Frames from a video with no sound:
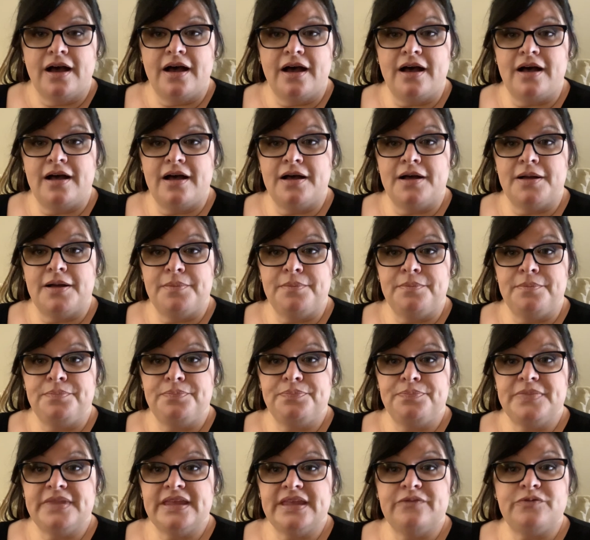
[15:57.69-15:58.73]

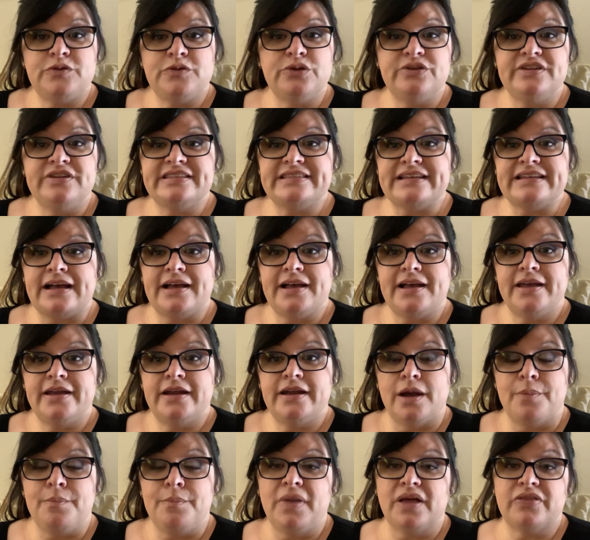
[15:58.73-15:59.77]
If you decide
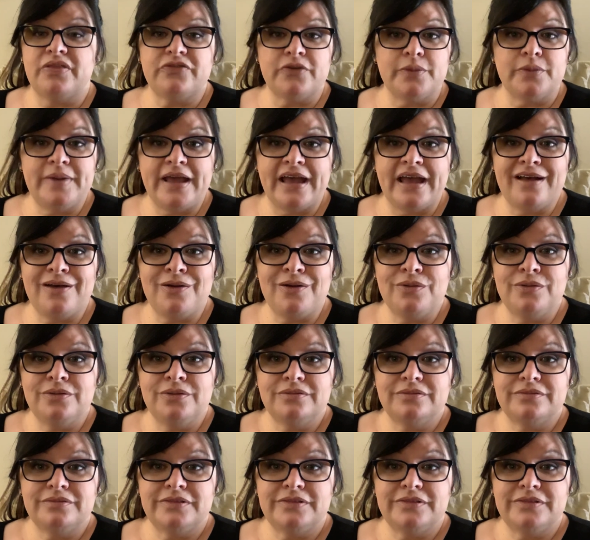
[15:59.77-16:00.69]
a month from now